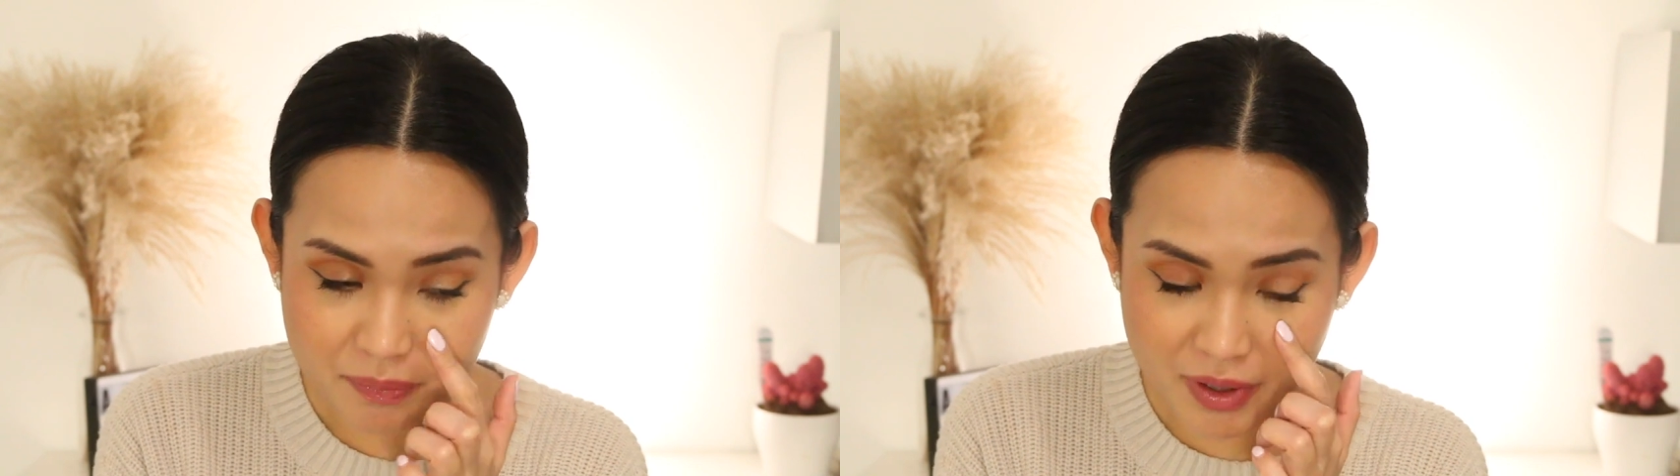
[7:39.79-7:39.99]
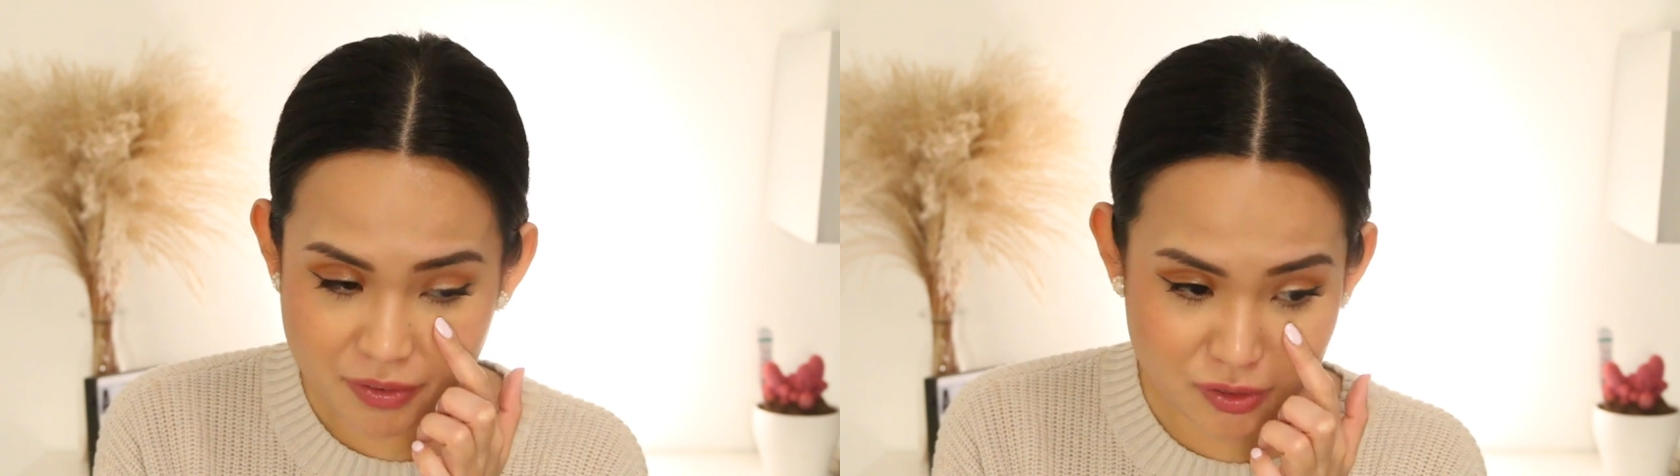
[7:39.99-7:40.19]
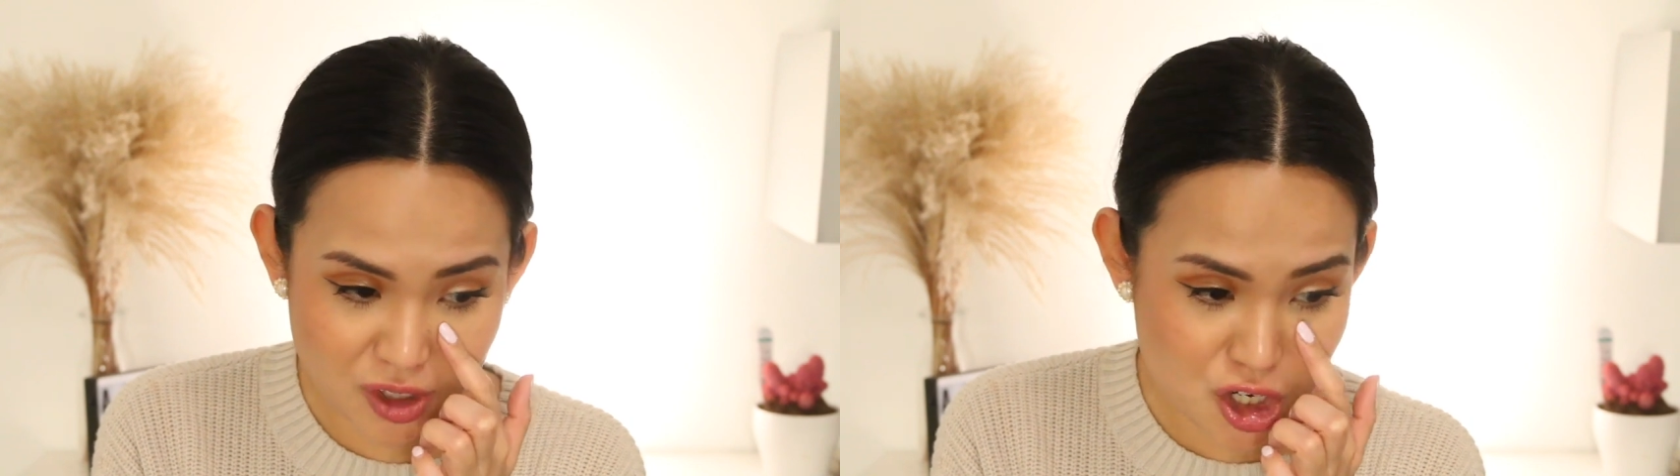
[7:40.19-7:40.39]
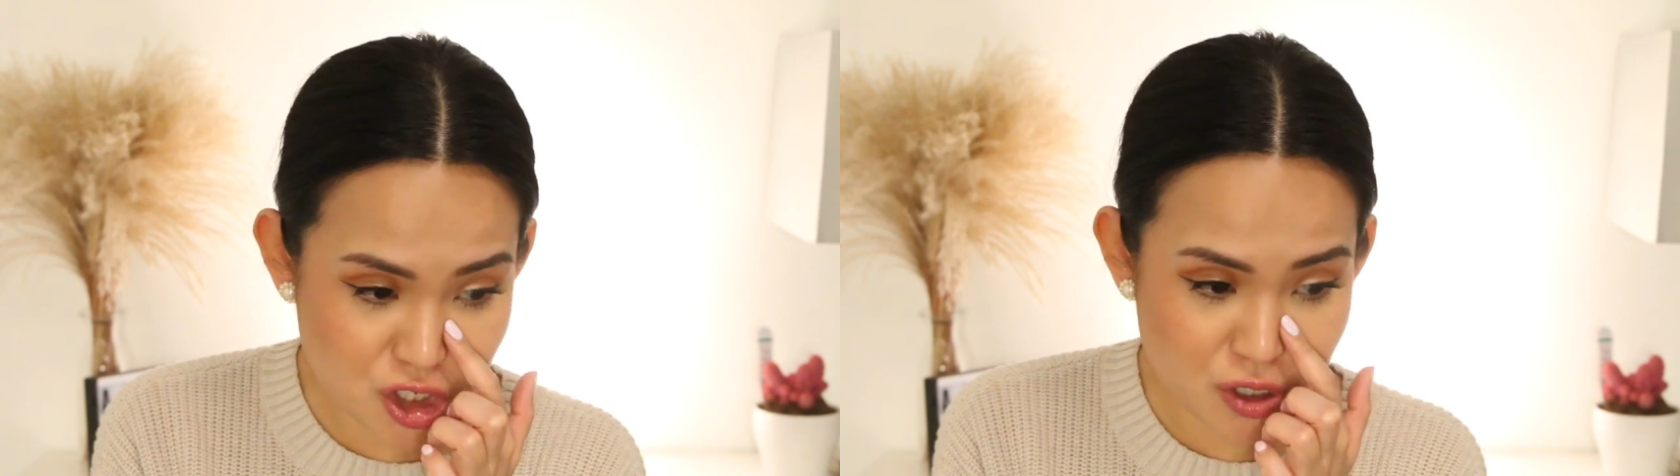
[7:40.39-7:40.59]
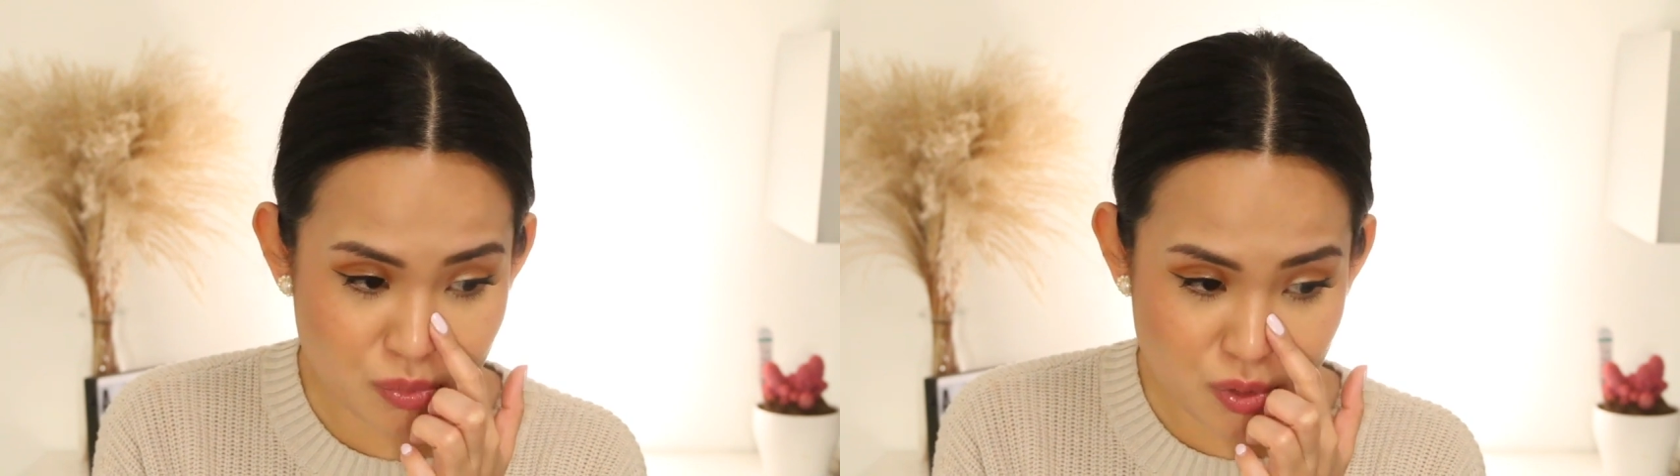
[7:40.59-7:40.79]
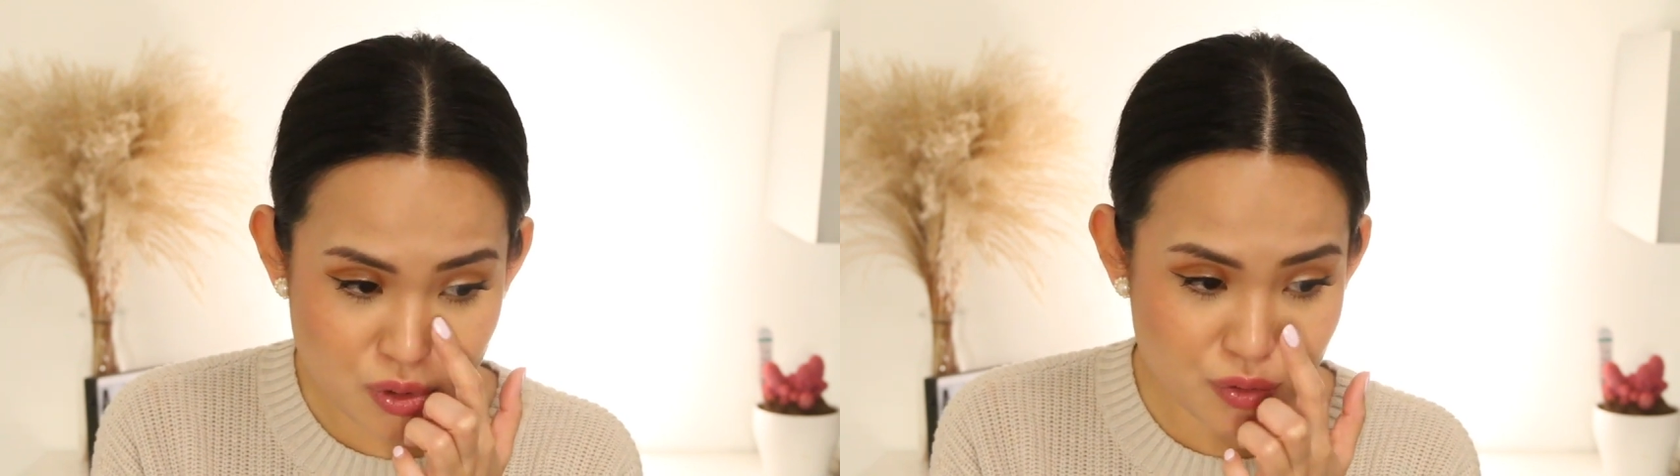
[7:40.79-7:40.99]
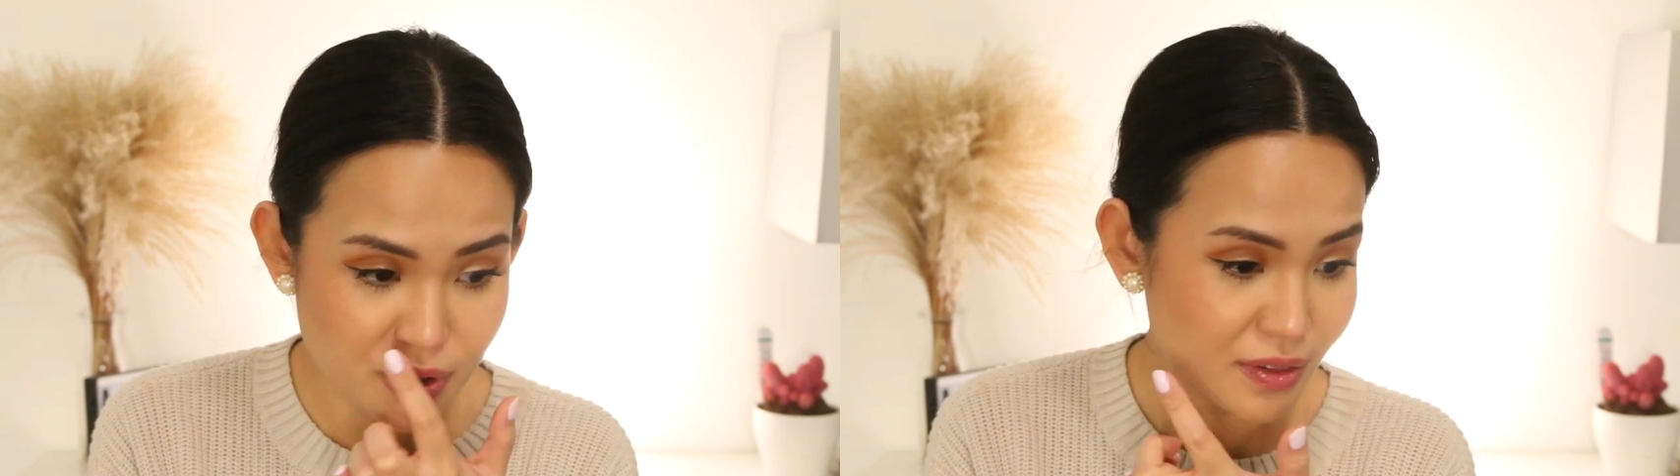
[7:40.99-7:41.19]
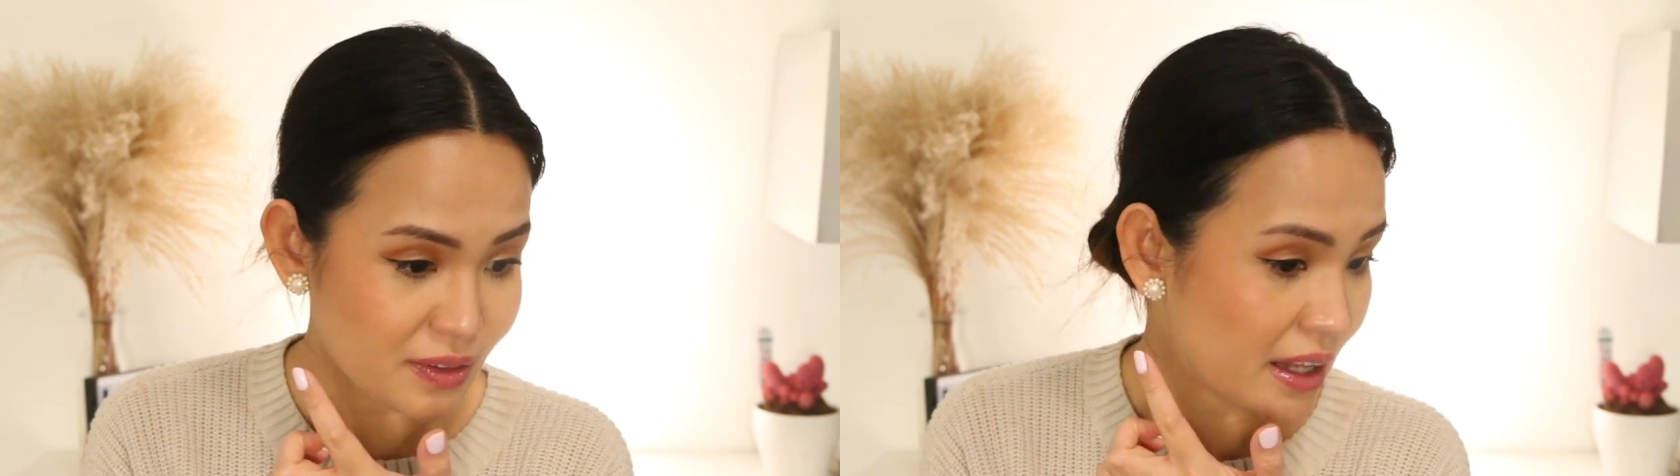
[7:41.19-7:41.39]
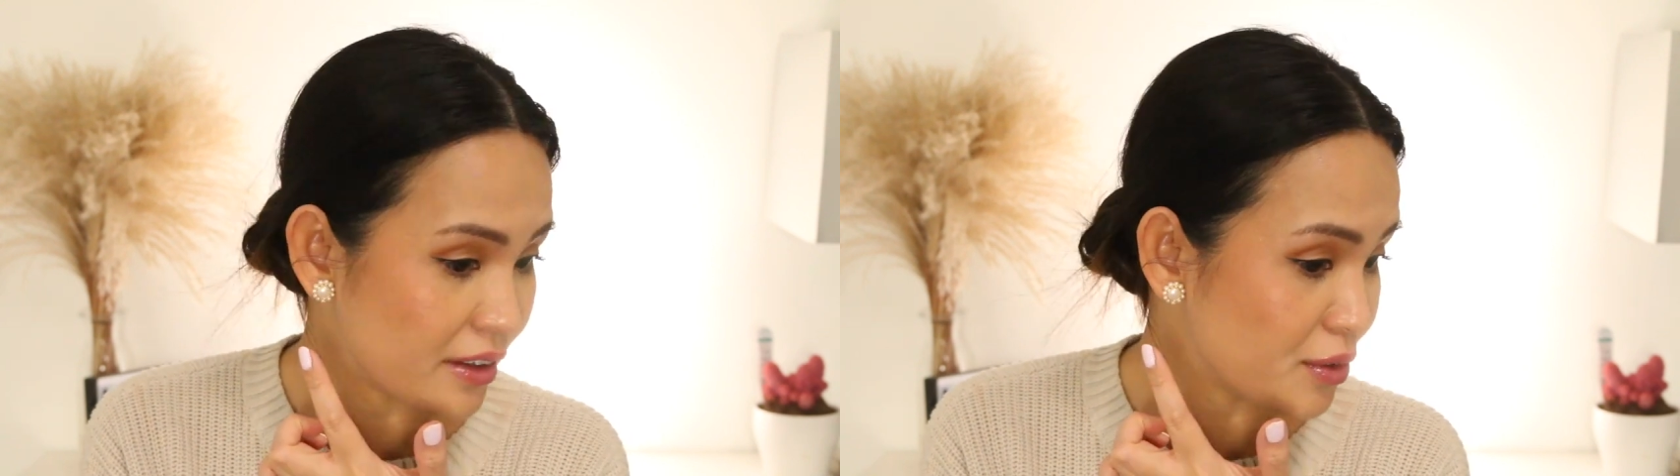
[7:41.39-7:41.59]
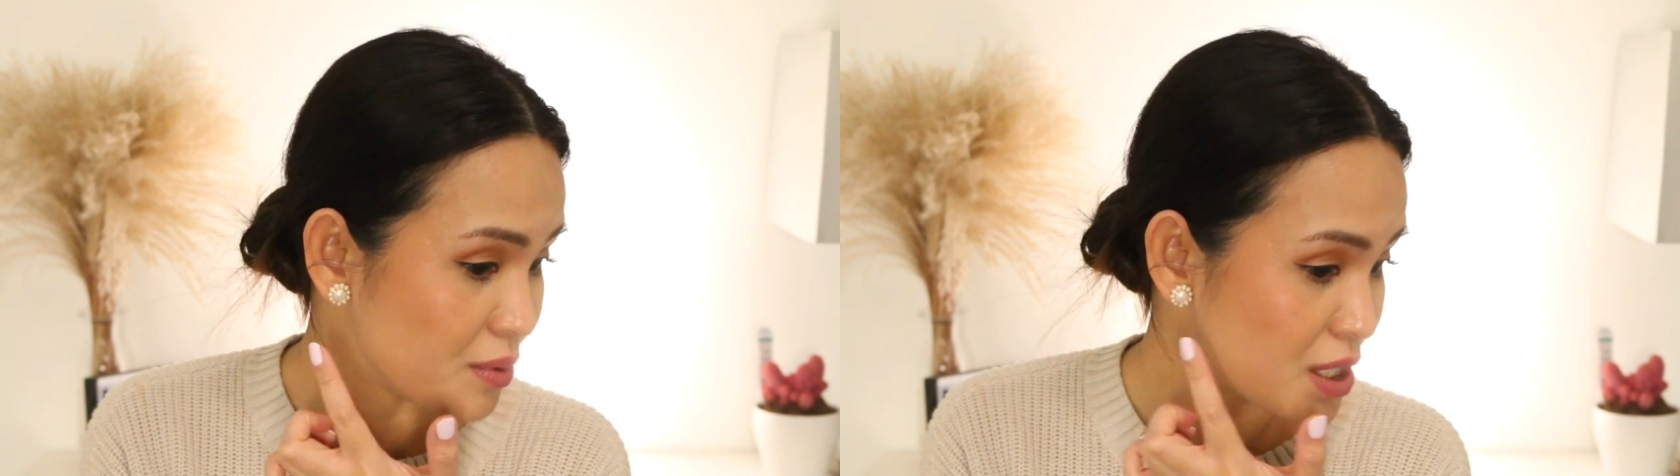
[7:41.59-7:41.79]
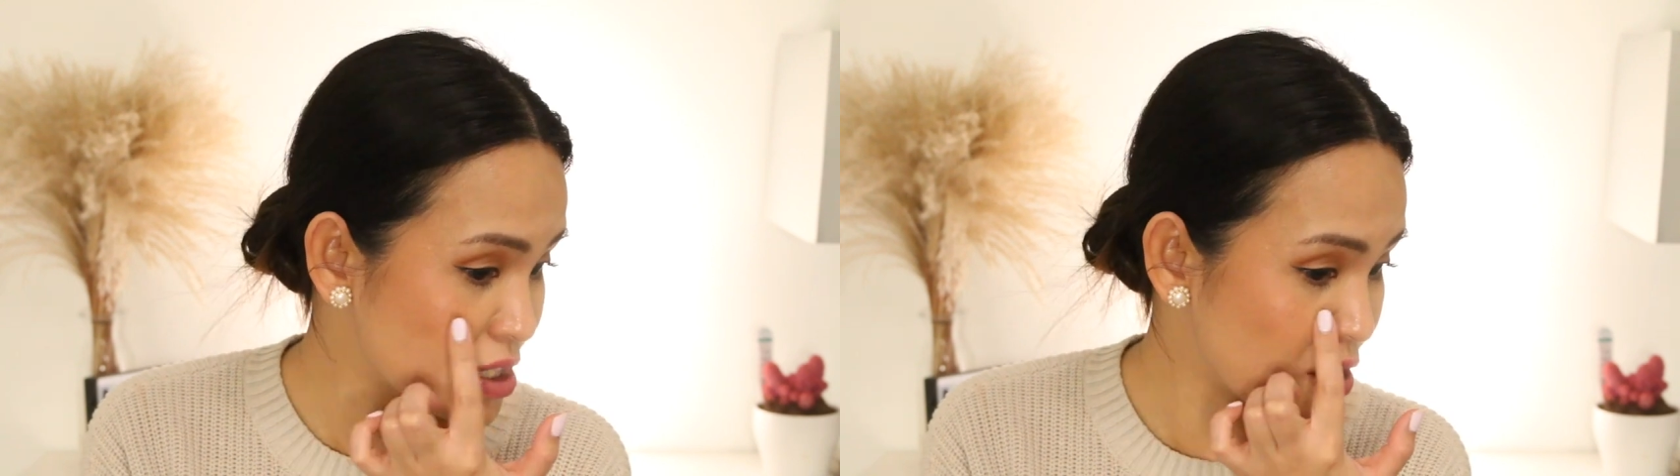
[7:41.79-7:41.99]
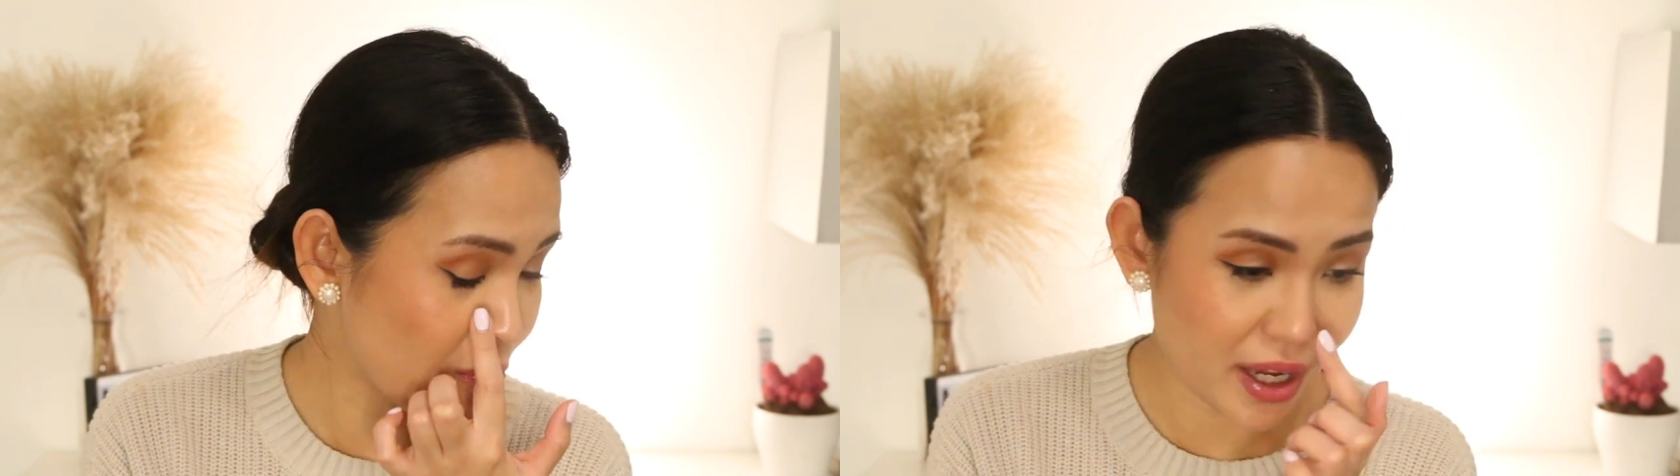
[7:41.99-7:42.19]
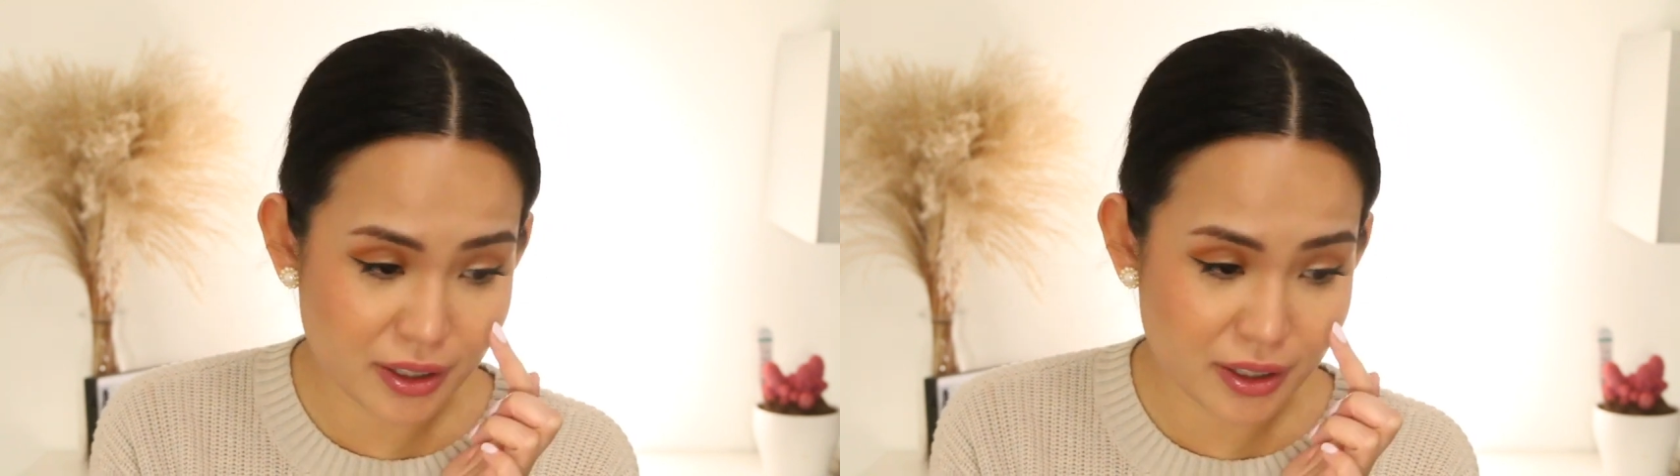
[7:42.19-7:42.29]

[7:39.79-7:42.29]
my foundation moved and the reason why